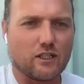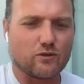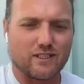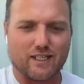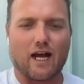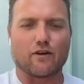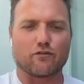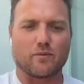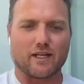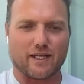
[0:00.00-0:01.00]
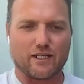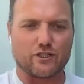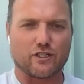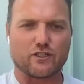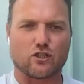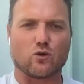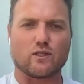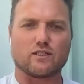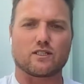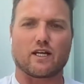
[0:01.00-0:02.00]
desire for medication is
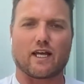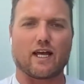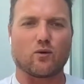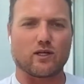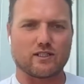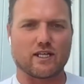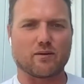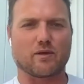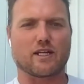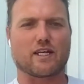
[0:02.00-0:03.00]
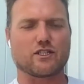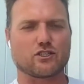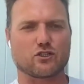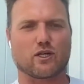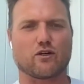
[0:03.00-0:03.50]
always like, hey, I want to take a medication so I